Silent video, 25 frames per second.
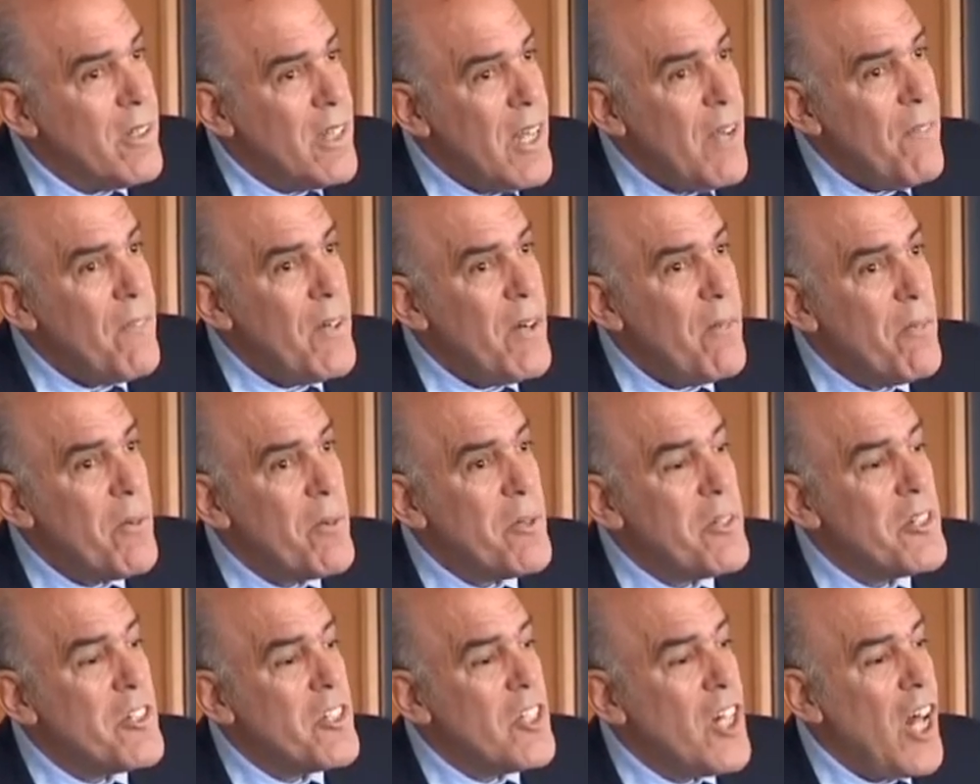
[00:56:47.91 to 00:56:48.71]
Even if it
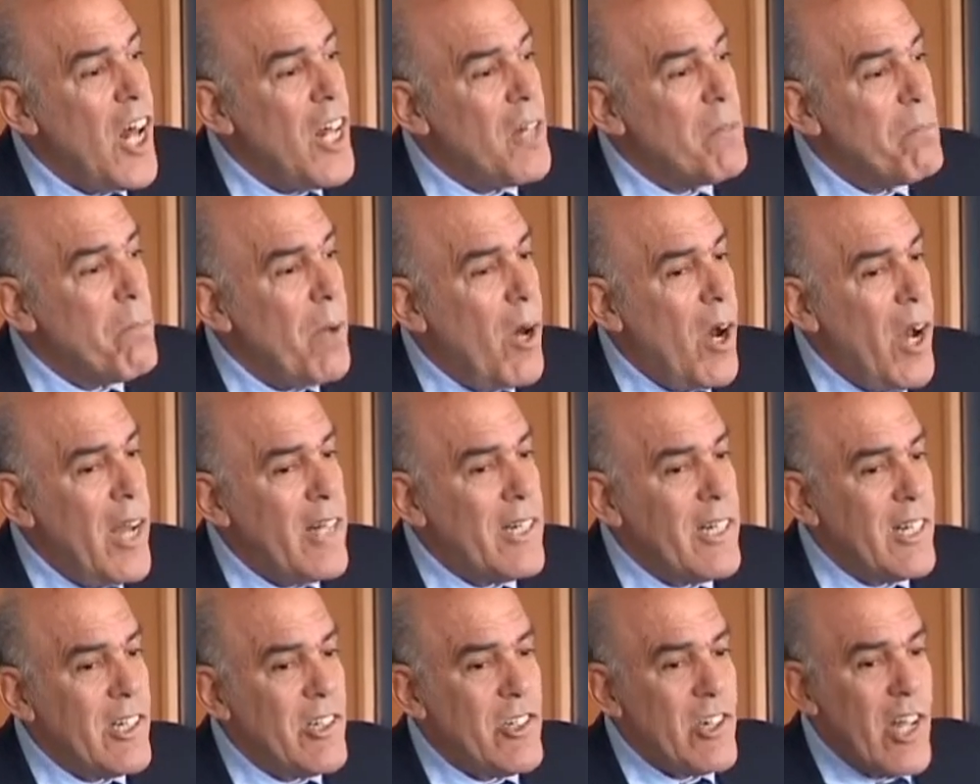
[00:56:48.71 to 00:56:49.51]
was
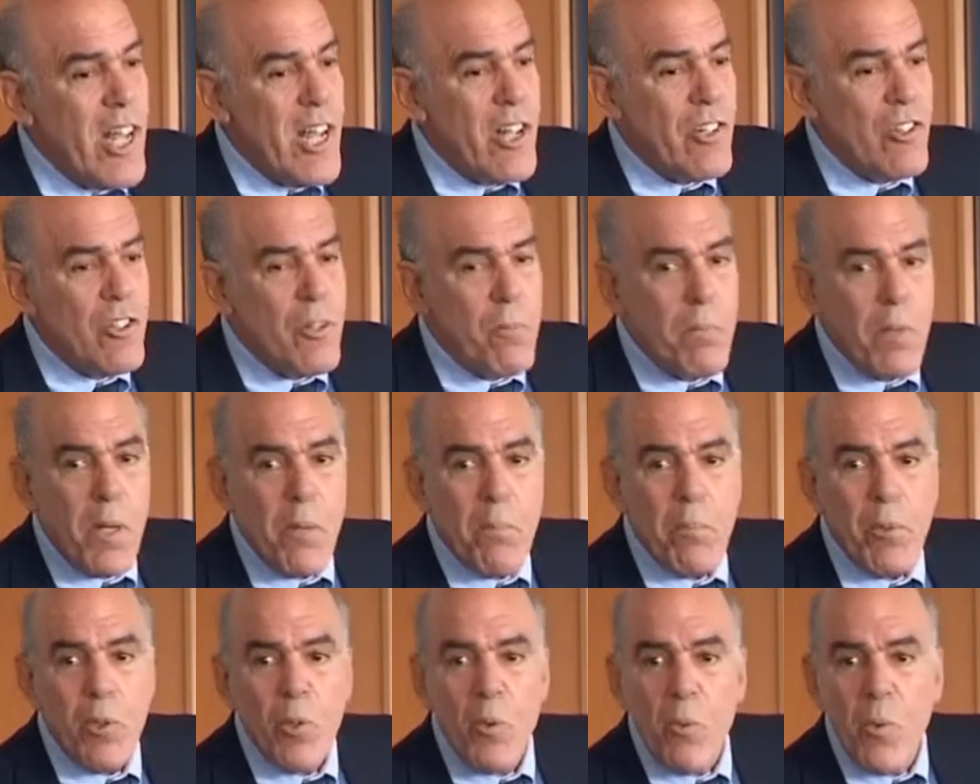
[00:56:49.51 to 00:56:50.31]
non-binding, she asked the
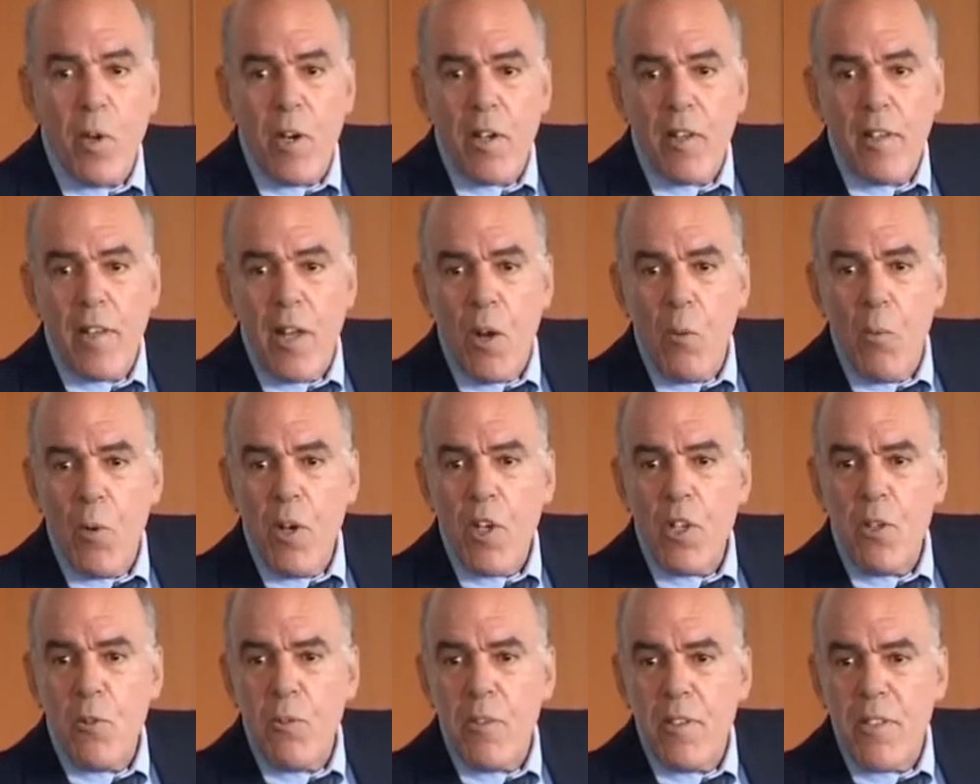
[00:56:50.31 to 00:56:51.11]
people who worked there,
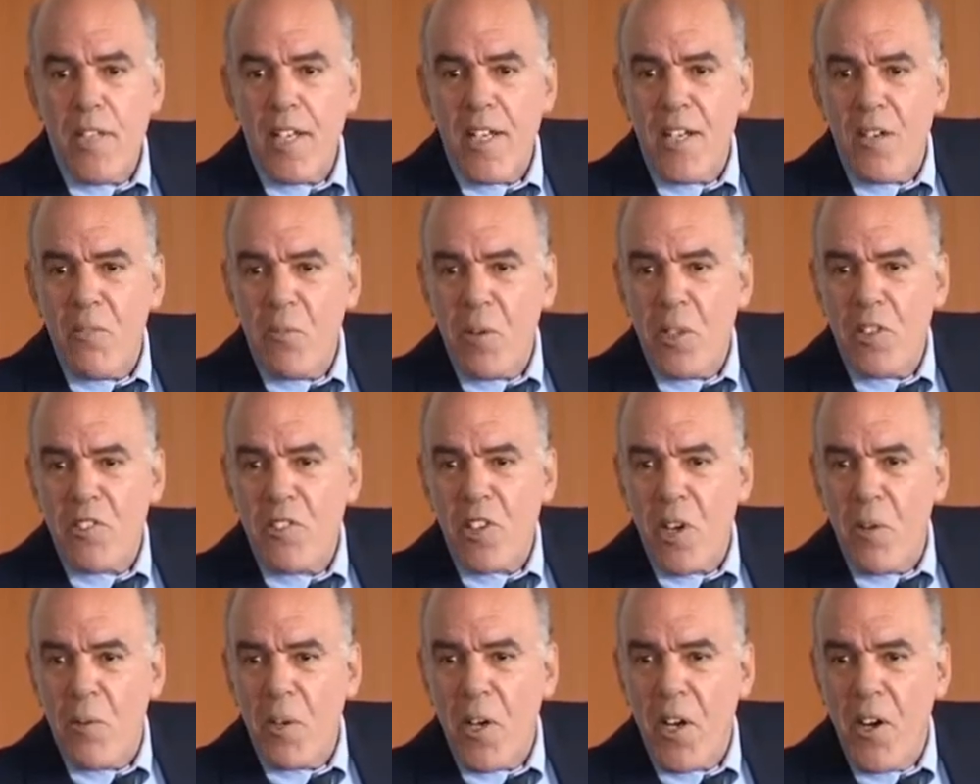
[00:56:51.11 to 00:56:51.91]
what do you think of
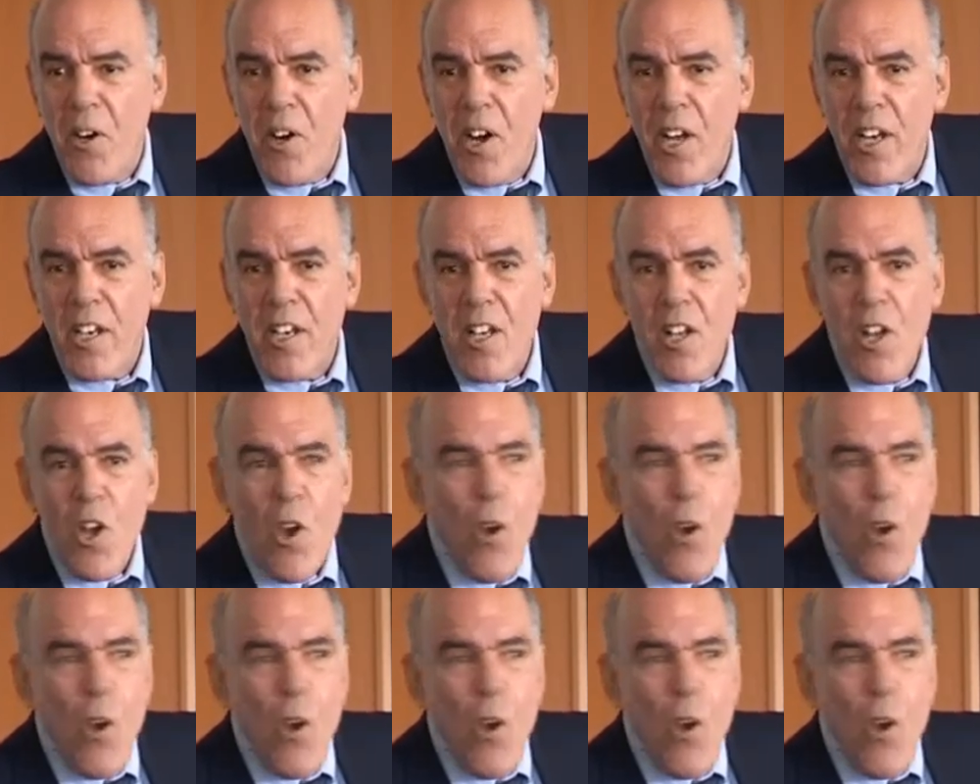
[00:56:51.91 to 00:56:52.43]
what's going on?